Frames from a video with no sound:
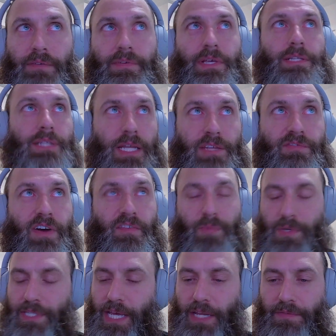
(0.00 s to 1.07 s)
of it,
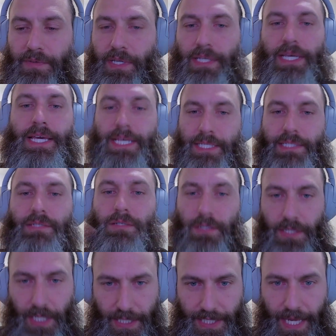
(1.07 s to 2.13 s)
95% of it is
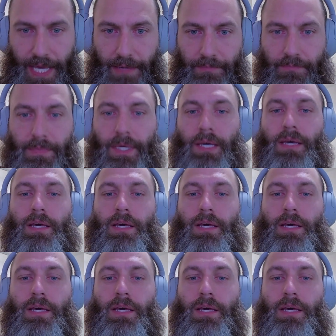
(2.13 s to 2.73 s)
the same.